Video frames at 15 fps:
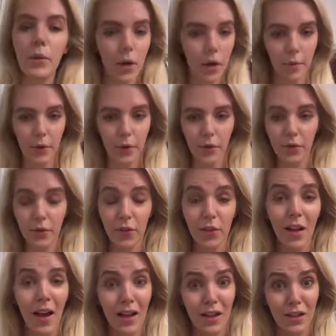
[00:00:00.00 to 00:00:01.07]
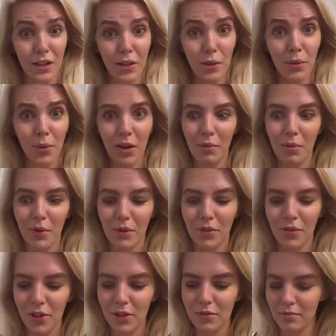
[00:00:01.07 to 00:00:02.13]
You are beautiful. You are
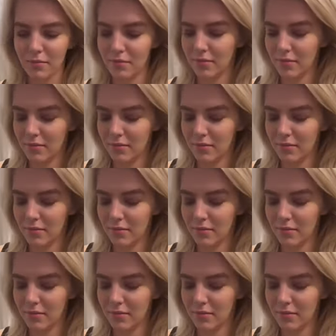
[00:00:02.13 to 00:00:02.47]
beautiful.